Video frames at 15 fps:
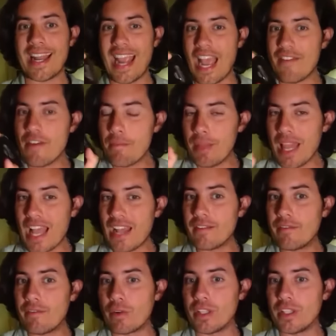And I have a
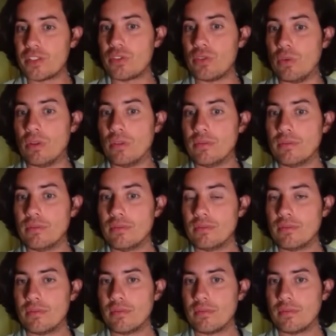plan for this tool.
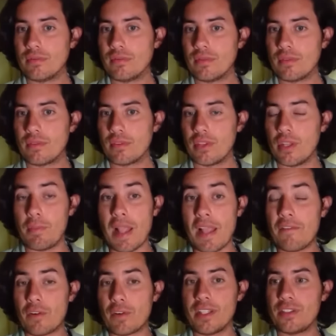The
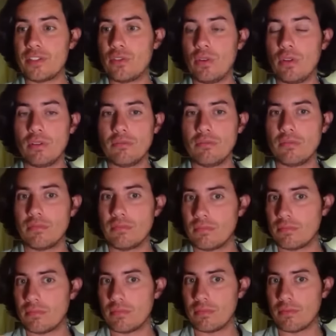plan for this tool,
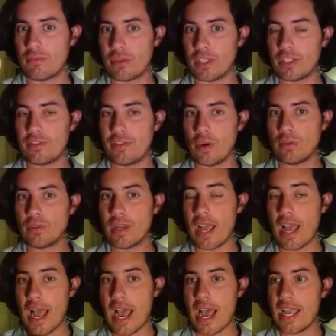for this
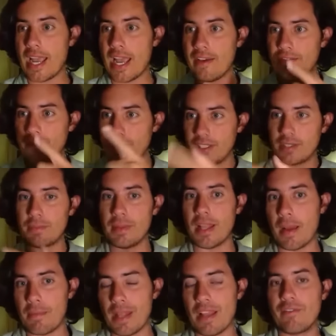phone, I have this
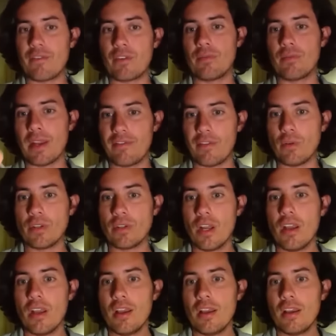a plan for my
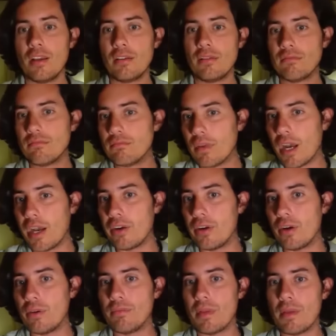phone.
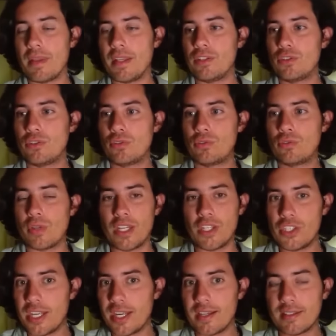I don't know, maybe
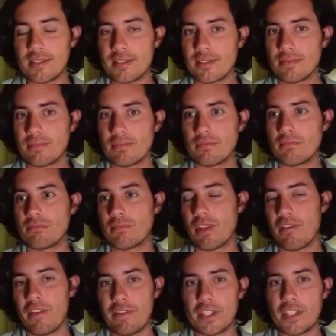20 gigas,
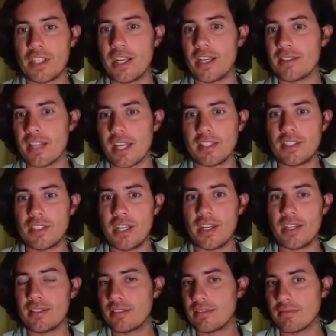50 gigas, 90
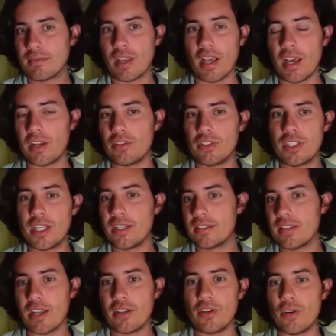gigas, 100
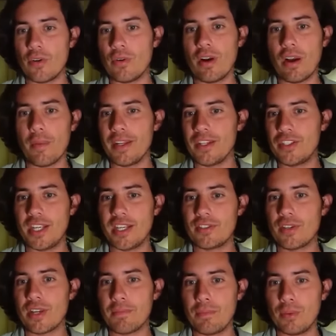gigas. I don't know how many
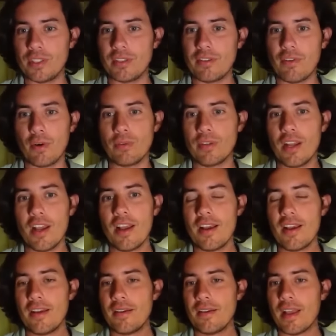gigas you can put in a phone.